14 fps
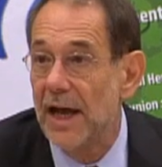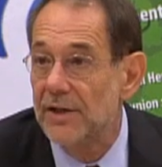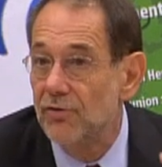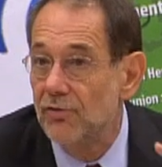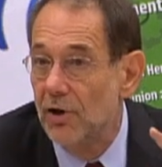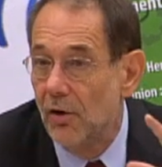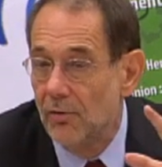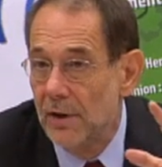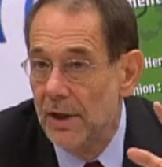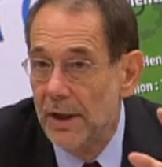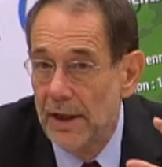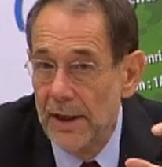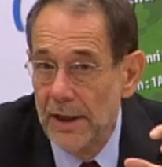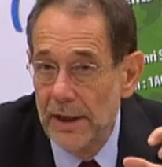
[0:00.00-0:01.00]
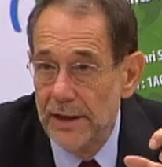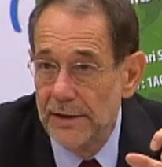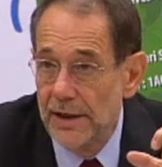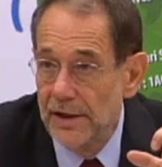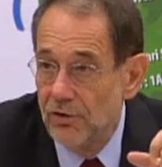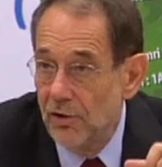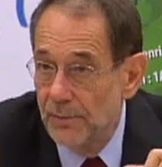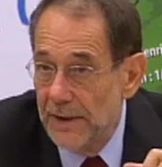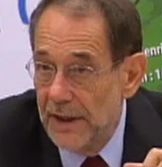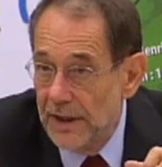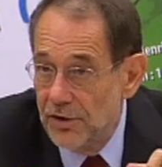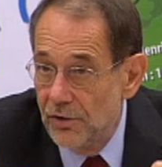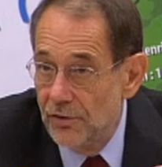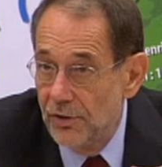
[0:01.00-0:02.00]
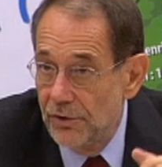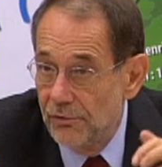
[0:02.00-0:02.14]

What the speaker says: As you know, the European Union